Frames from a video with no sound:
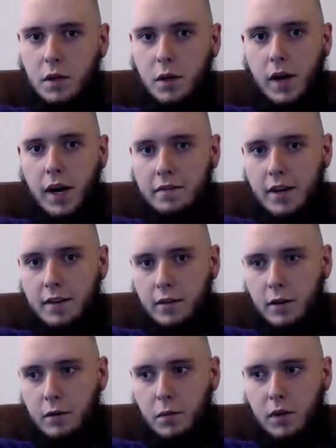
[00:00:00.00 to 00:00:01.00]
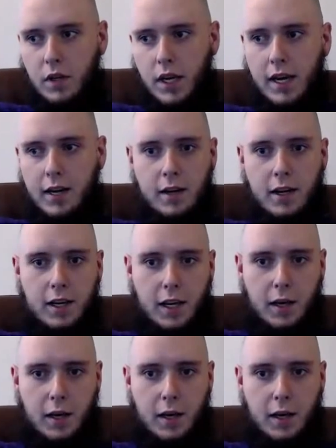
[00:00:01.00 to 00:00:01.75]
so I've never really had any